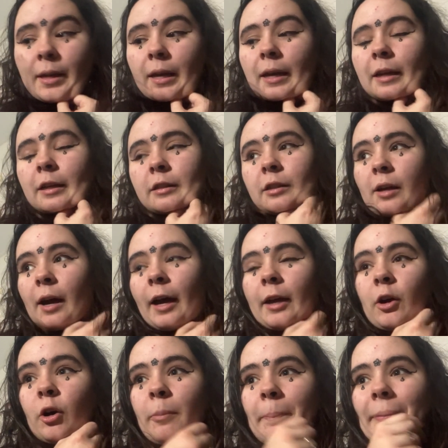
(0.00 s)
And I
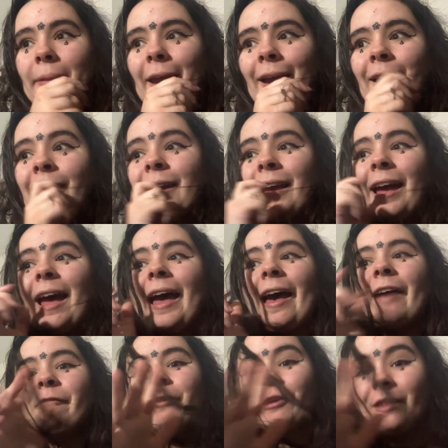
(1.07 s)
hope that
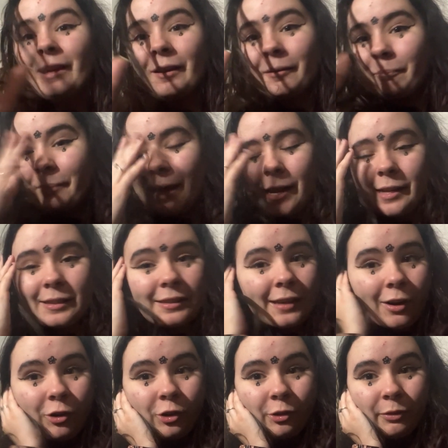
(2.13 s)
everything pans
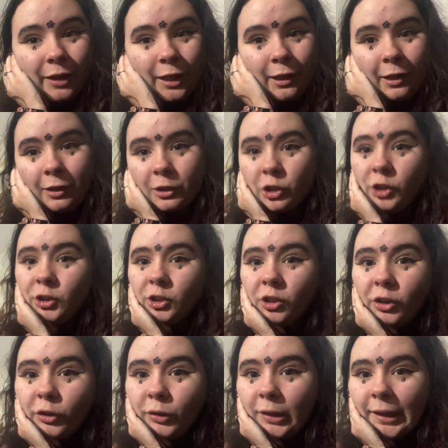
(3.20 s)
out alright. Just
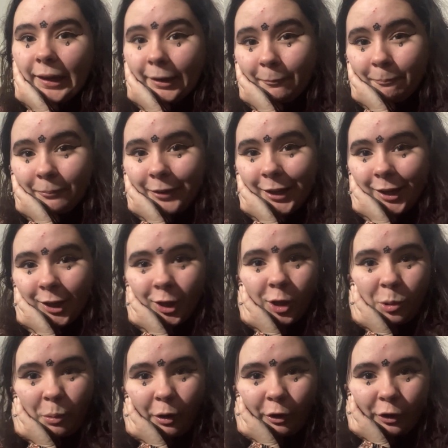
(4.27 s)
know that
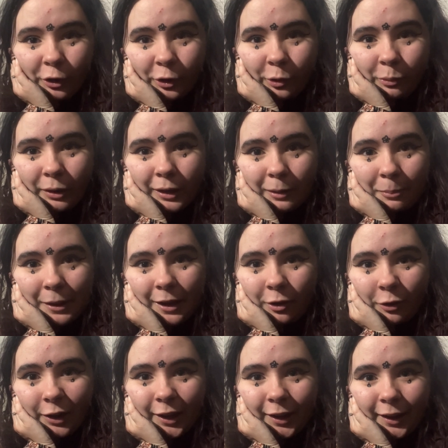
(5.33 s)
you are going to be
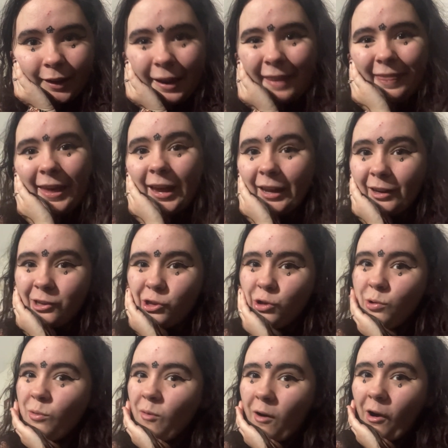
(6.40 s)
okay and that
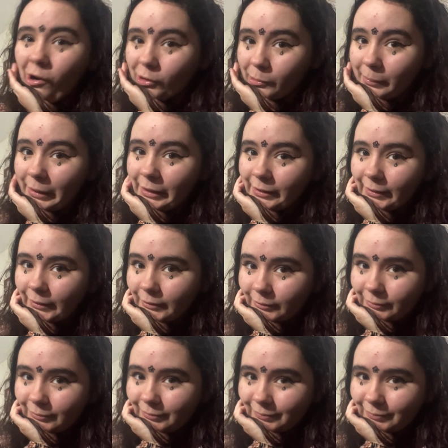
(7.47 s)
you are amazing.